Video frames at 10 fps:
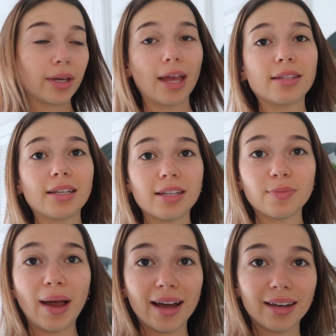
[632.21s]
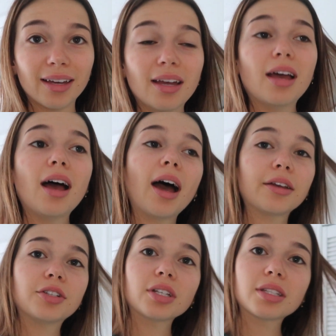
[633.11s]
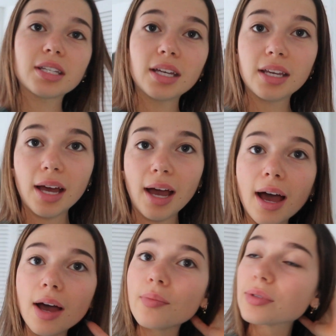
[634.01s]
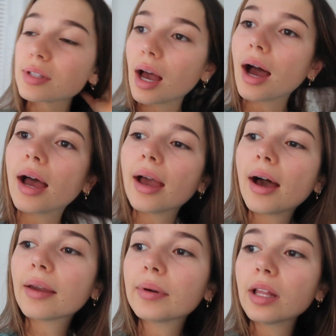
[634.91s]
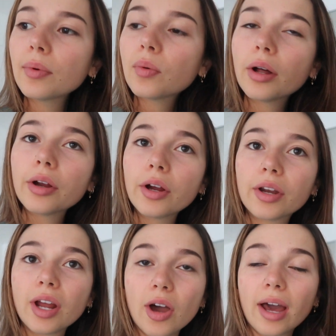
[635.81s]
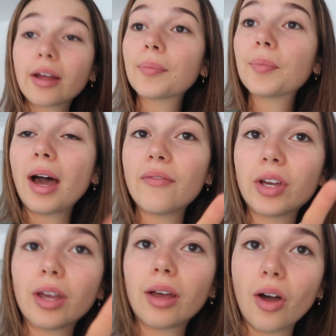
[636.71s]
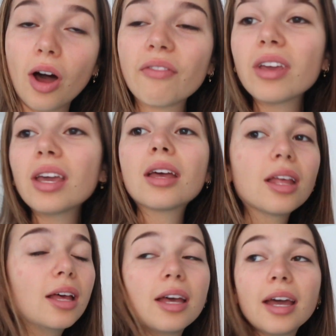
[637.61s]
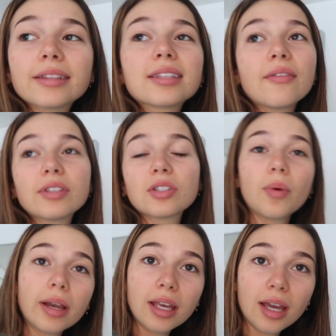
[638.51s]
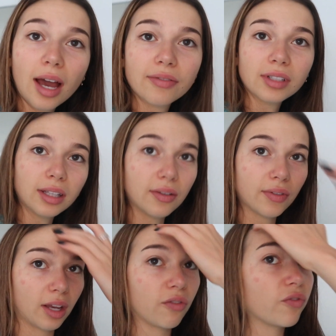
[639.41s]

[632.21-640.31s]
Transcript: Mackenzie is back. I just did abs, I had my lemon water, now I am having a coffee. It's 7.20, I have to leave in like